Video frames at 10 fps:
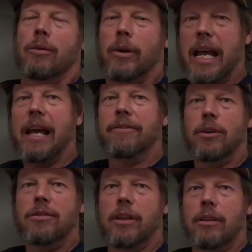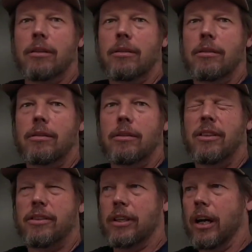we have used it.
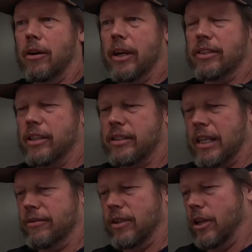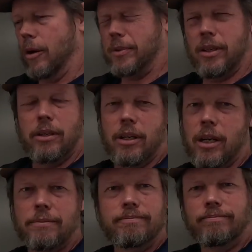So it just gives you the option
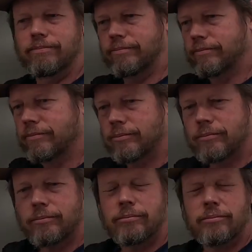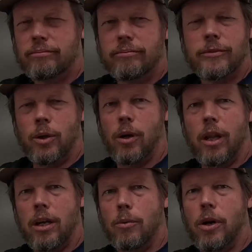to do a
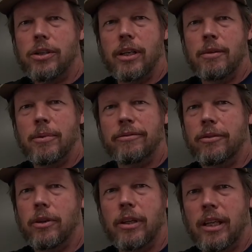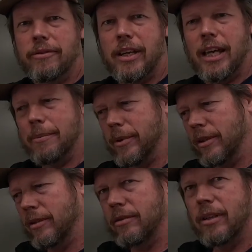load of washing before you leave camp
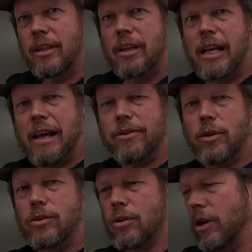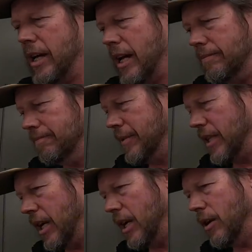and have it all dried up.
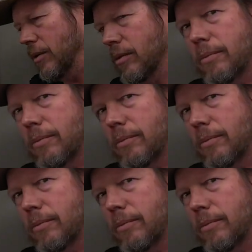So